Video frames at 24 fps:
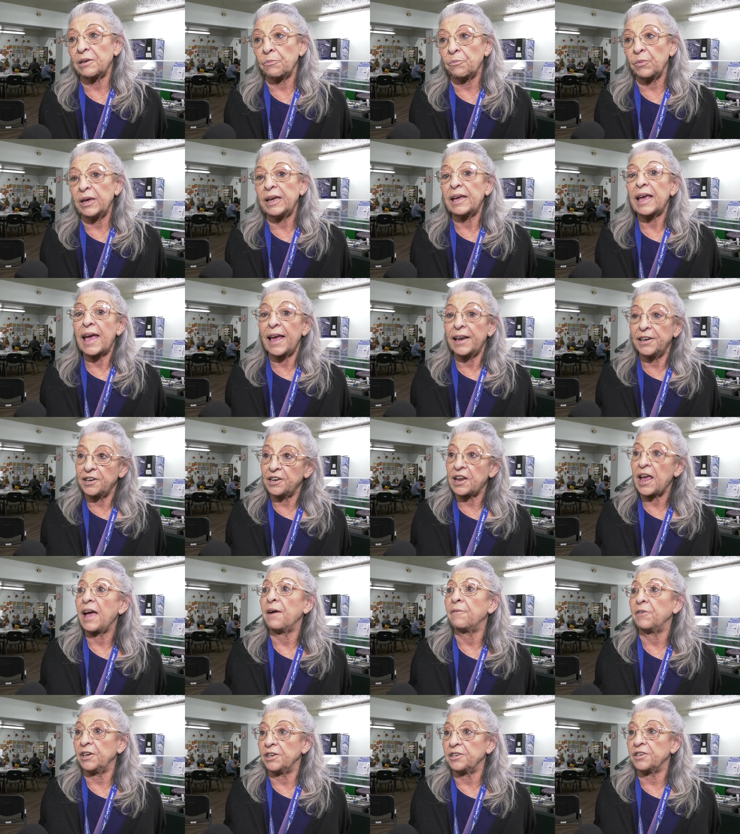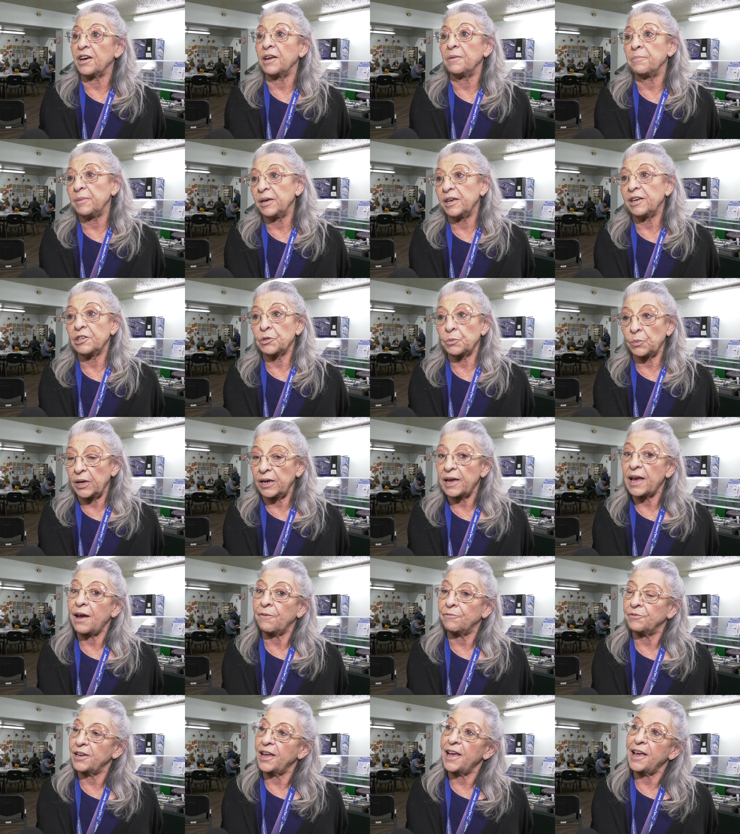and we had to have it done because we
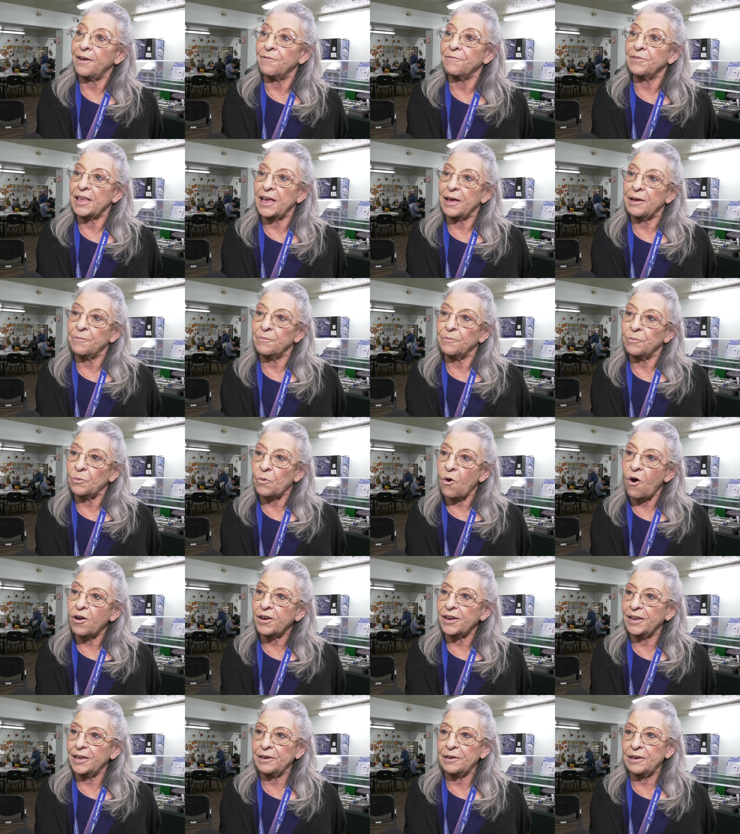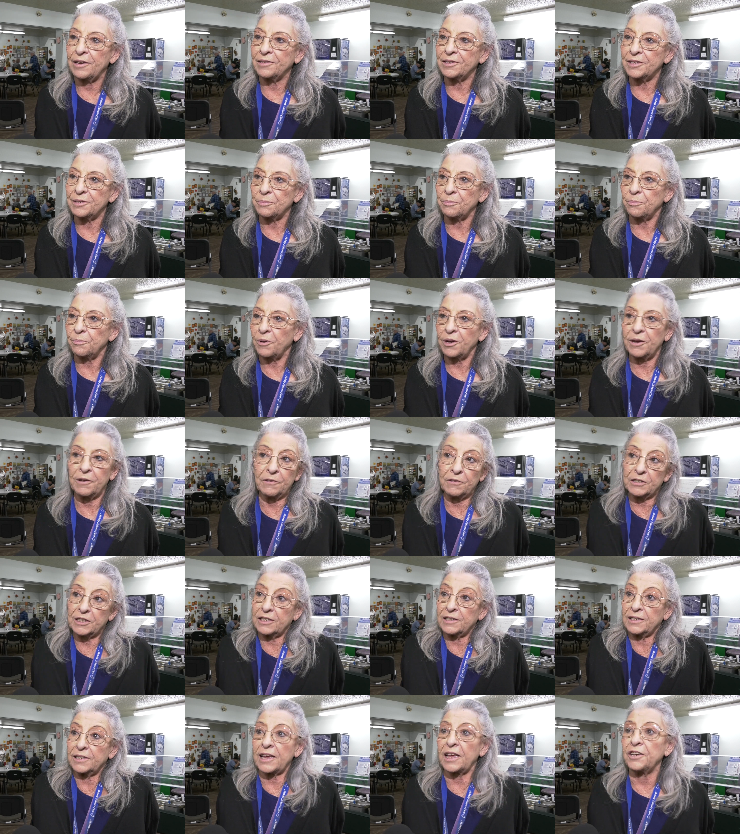have to have that walk-in. It's
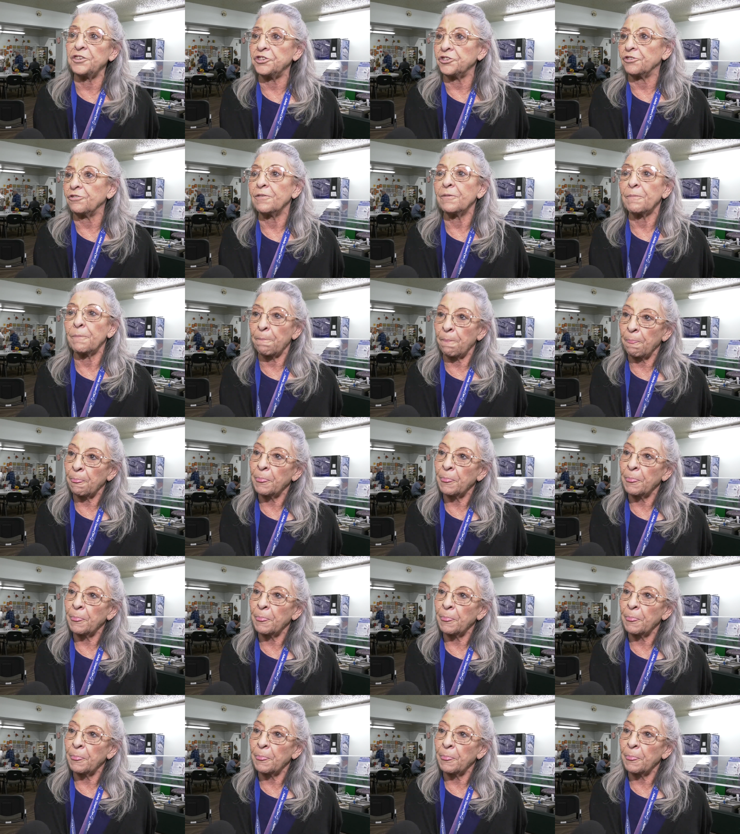essential.